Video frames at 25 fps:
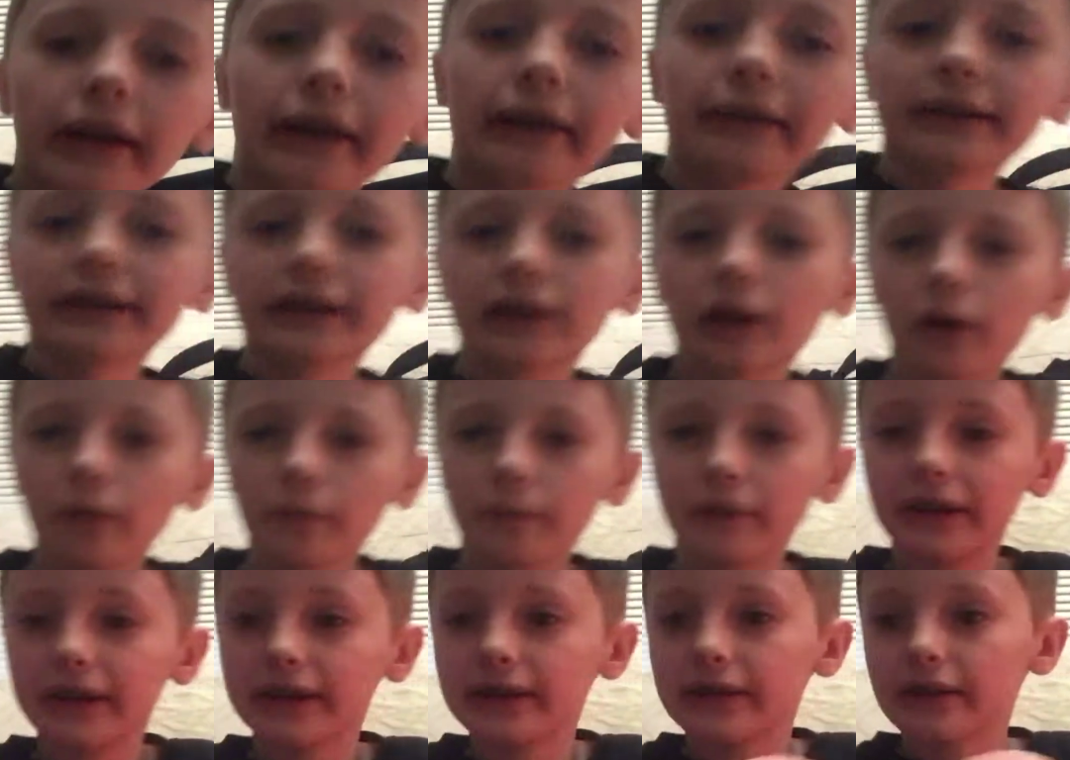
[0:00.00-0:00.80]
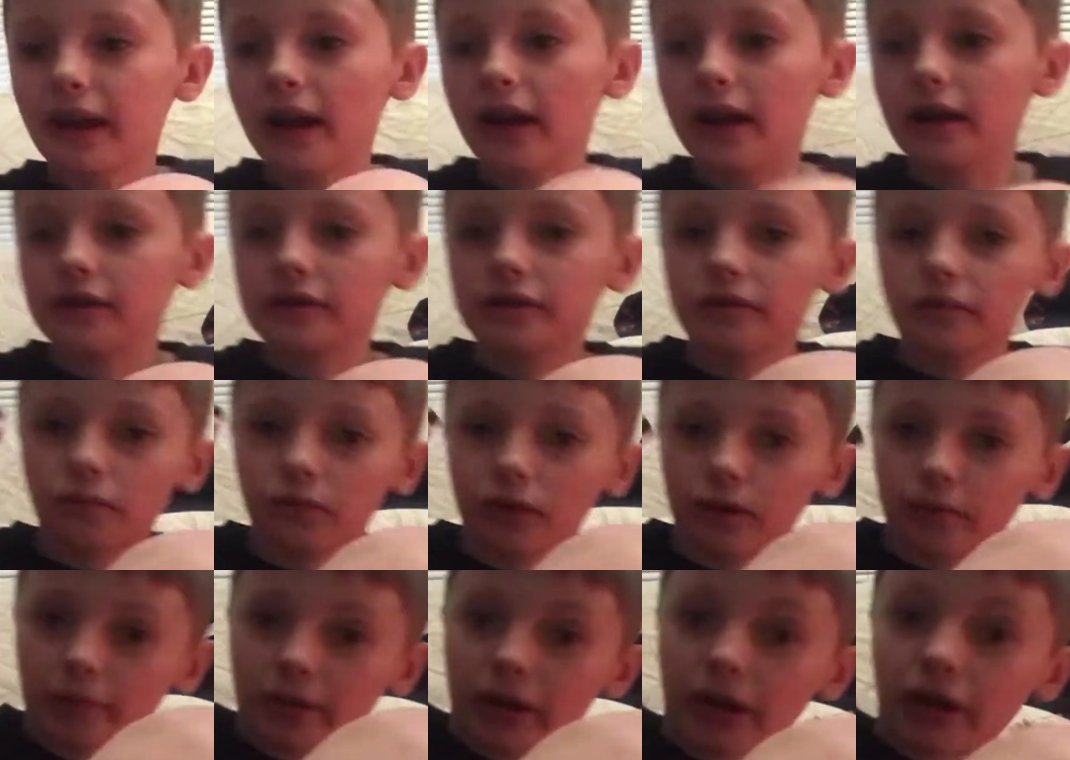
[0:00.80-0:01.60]
let's hope these tires work
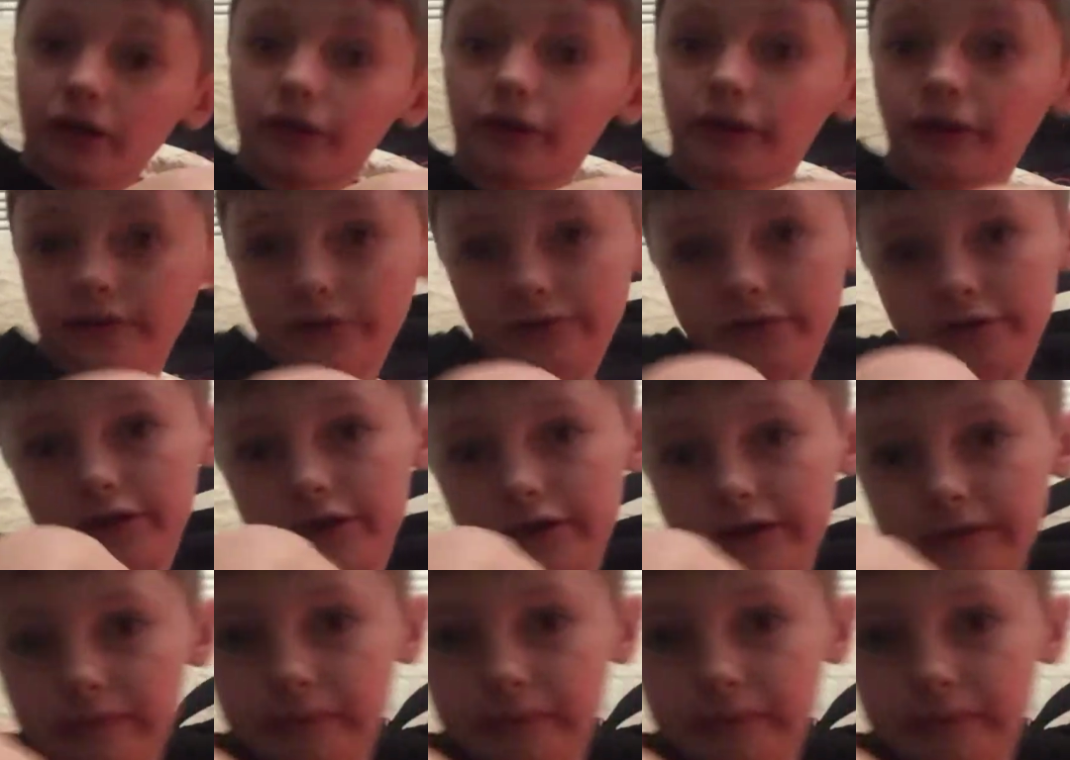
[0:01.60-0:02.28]
better than those.